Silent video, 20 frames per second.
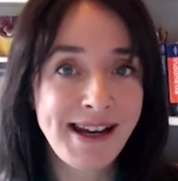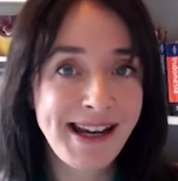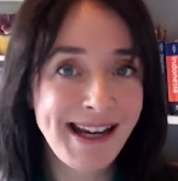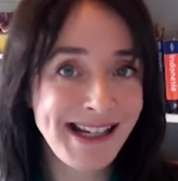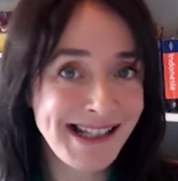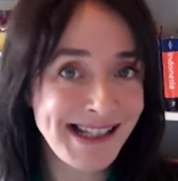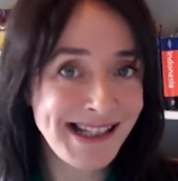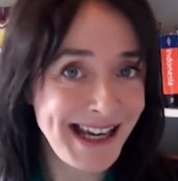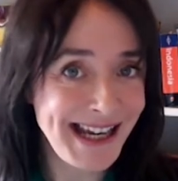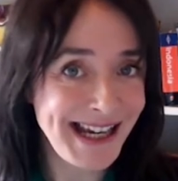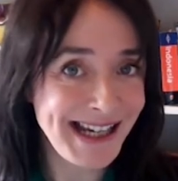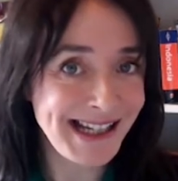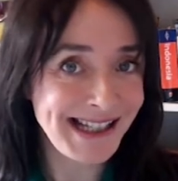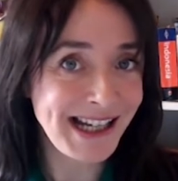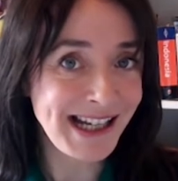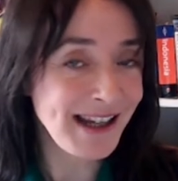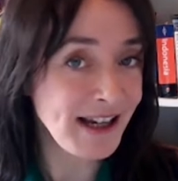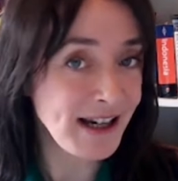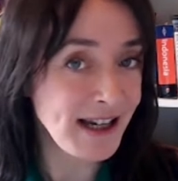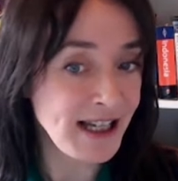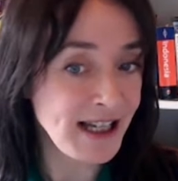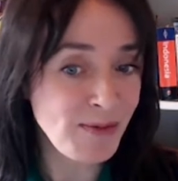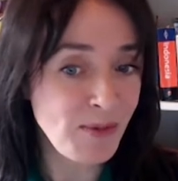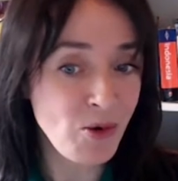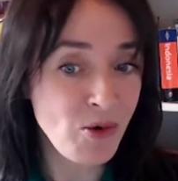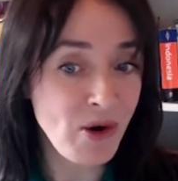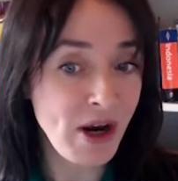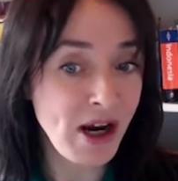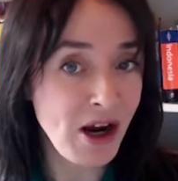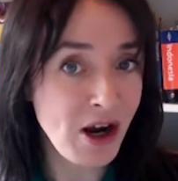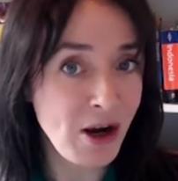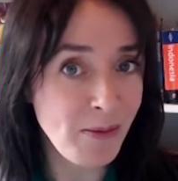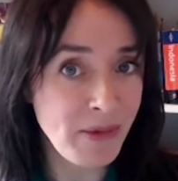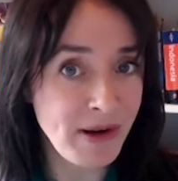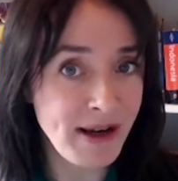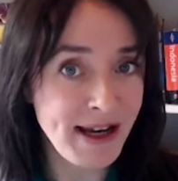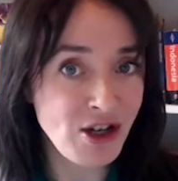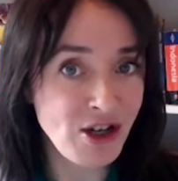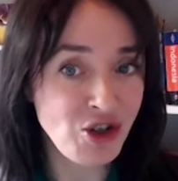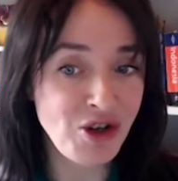indicating that exploring
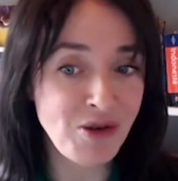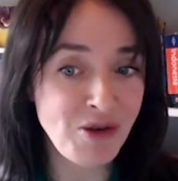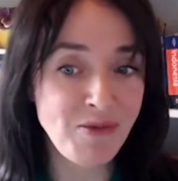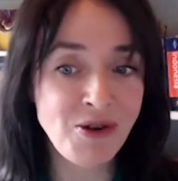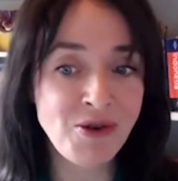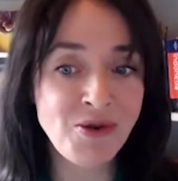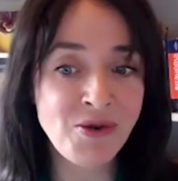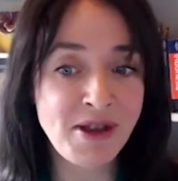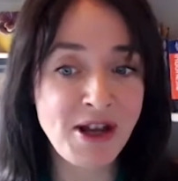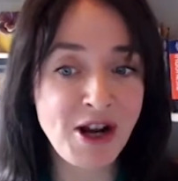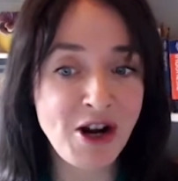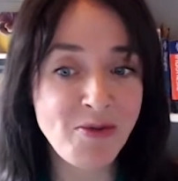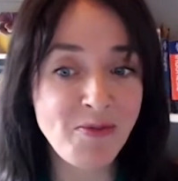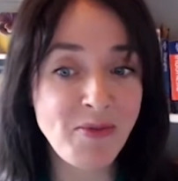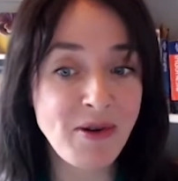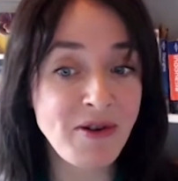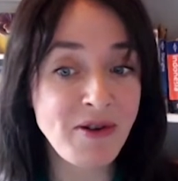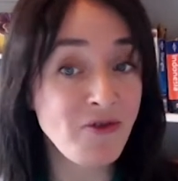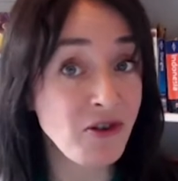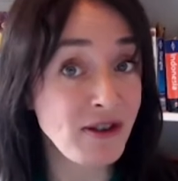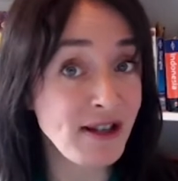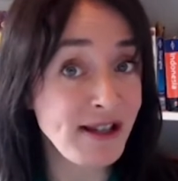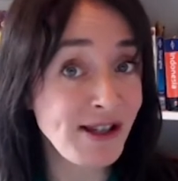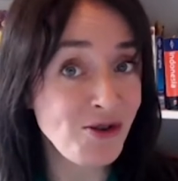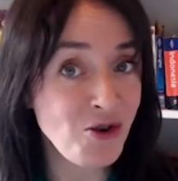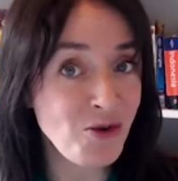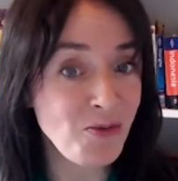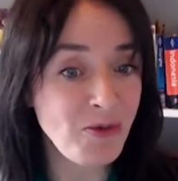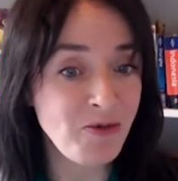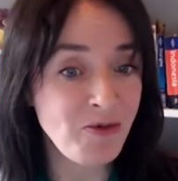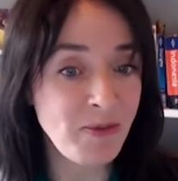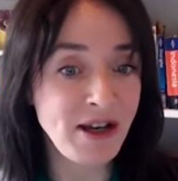combination immunotherapy for this group of